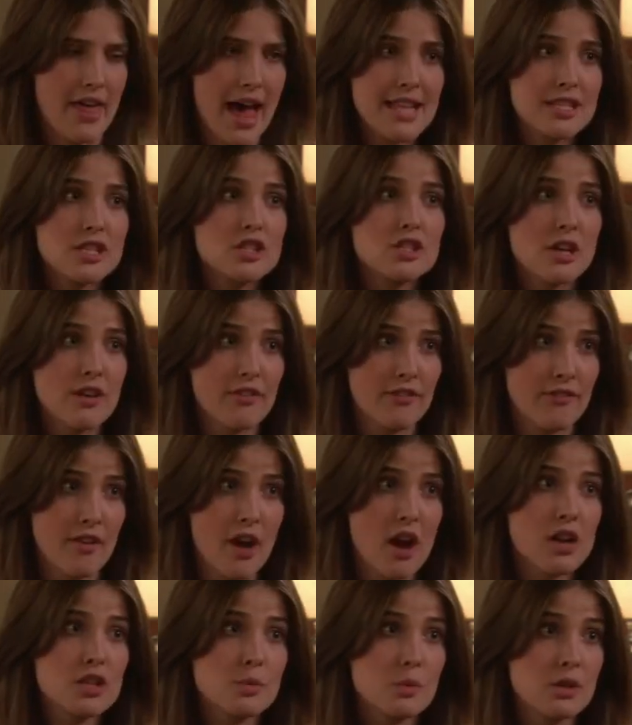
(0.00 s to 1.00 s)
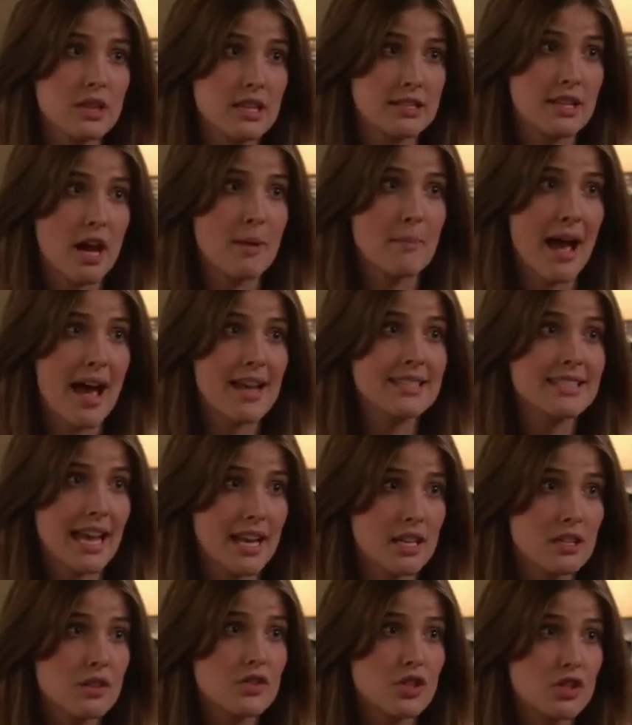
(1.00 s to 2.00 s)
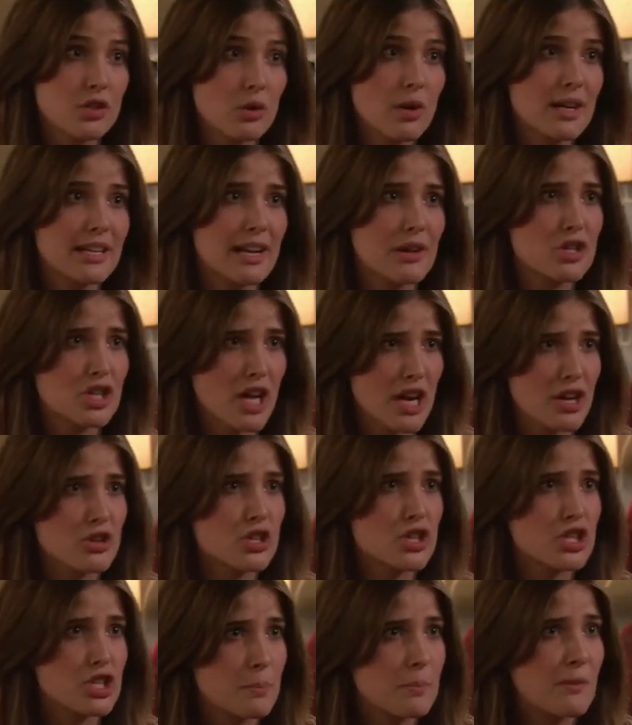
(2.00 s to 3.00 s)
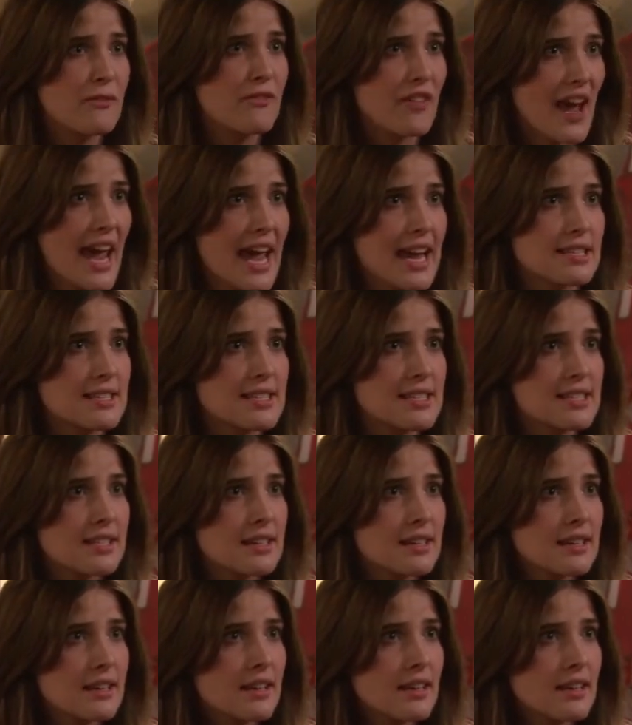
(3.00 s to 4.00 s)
That's Jeff Foxworthy, dumbass. End of story. Now shut your stupid face.